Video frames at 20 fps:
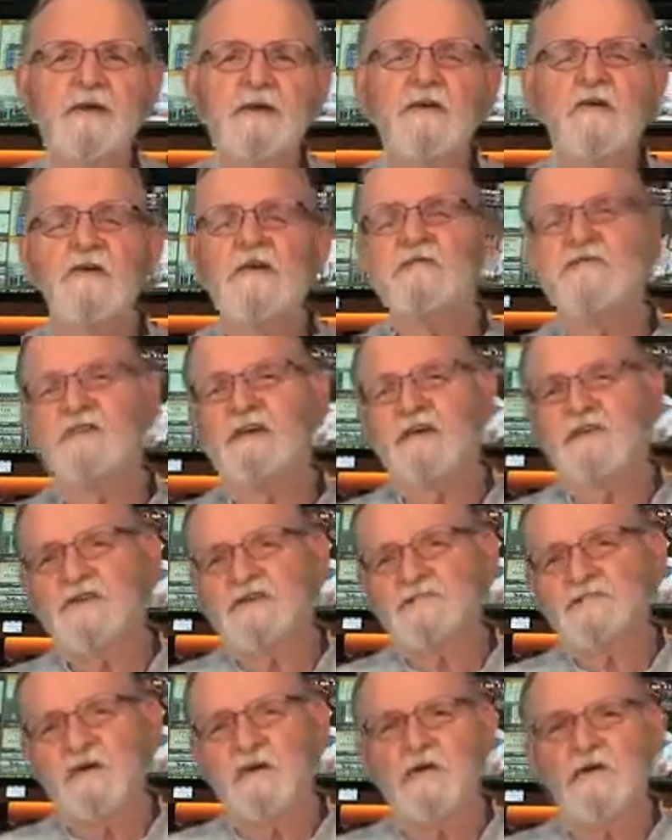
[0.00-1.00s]
And of course, he
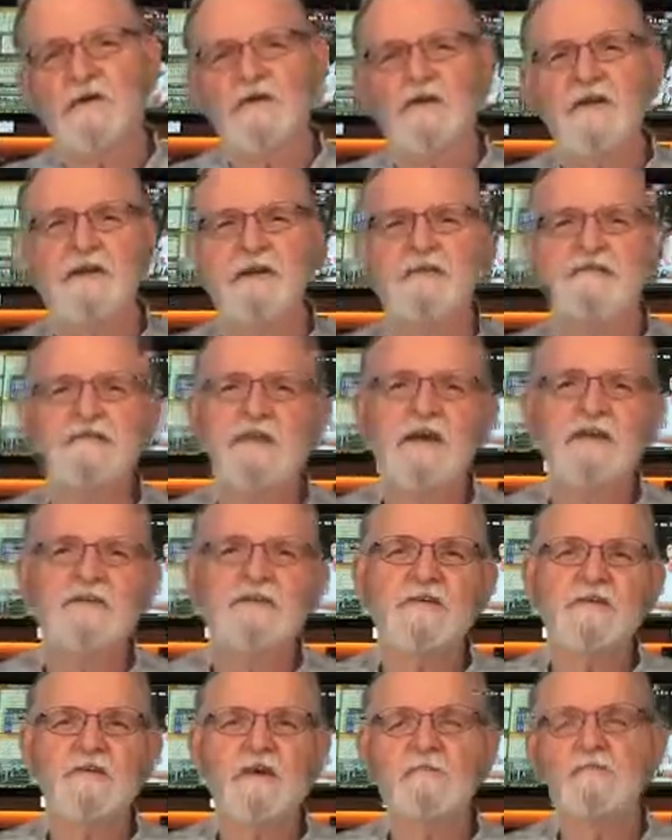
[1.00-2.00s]
exploded and he
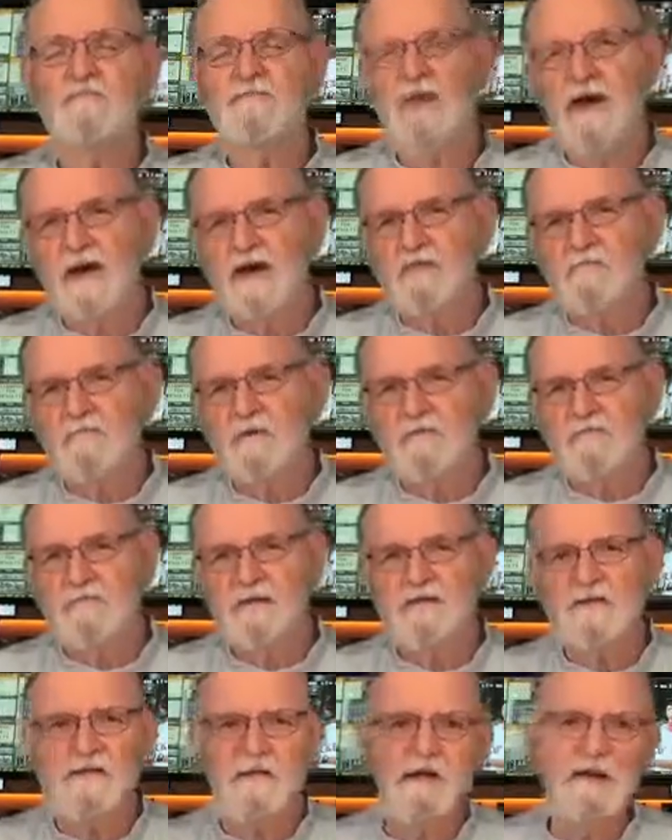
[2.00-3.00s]
said, I'm proud of what
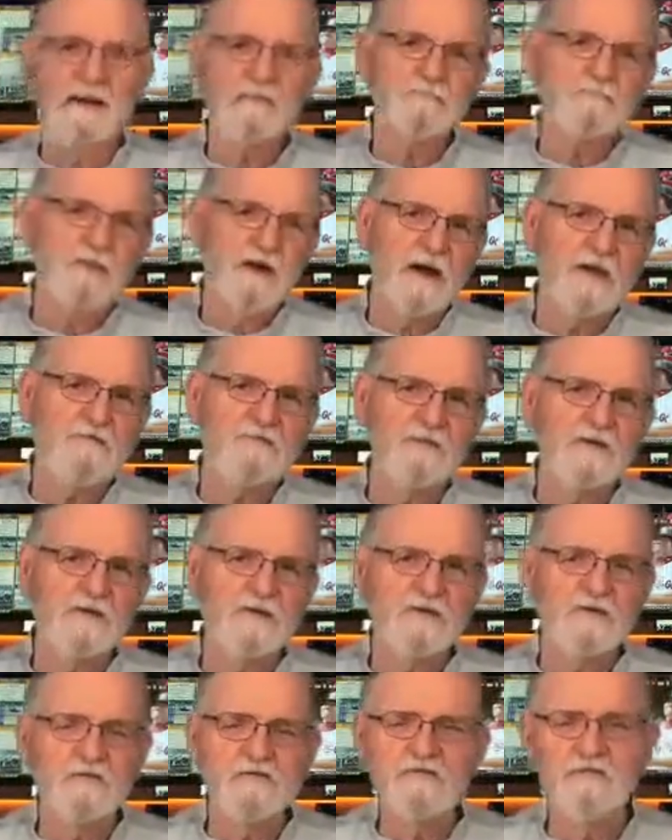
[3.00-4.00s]
we've done. I'm proud of our
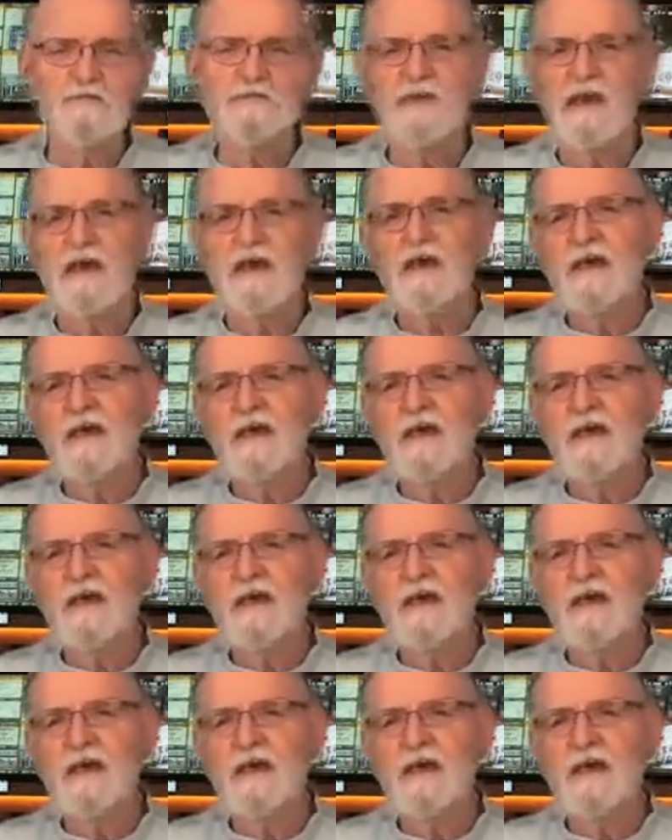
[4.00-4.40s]
coaches.